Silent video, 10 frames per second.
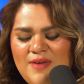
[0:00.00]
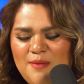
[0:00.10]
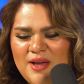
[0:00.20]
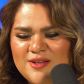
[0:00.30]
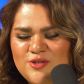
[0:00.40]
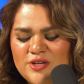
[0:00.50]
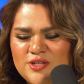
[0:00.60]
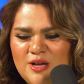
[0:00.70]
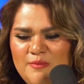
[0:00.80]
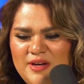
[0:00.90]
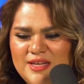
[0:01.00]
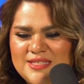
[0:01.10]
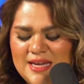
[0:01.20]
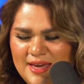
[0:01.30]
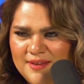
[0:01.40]
I've had my construction company a
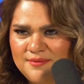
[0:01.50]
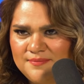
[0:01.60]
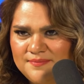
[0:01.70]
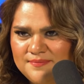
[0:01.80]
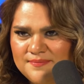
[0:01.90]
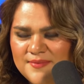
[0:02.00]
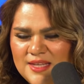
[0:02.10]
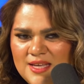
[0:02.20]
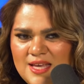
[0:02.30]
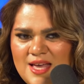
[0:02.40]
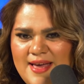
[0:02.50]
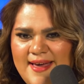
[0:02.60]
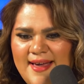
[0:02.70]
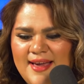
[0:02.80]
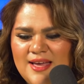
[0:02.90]
decade
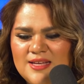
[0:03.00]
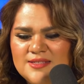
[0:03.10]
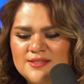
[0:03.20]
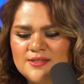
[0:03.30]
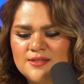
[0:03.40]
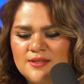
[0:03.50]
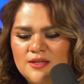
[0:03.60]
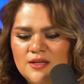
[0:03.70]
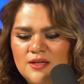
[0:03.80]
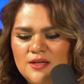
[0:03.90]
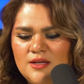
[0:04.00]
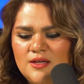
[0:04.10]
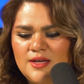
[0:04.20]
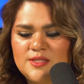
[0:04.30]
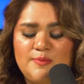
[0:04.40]
and
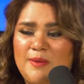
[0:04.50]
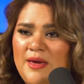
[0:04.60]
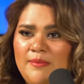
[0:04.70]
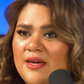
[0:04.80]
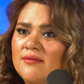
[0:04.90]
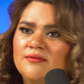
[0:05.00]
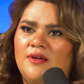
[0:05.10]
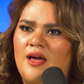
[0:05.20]
it's my baby.